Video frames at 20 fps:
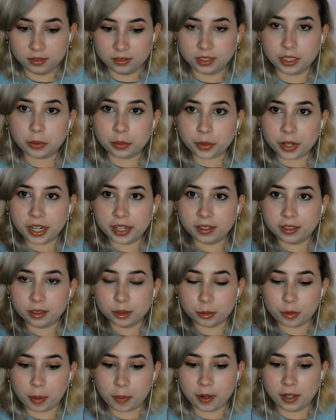The real
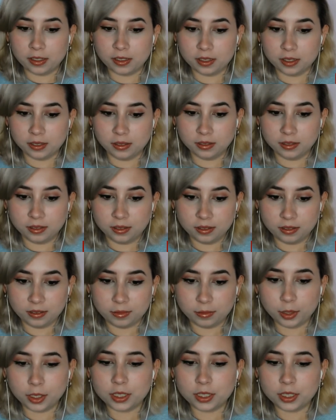Rapunzel. Well,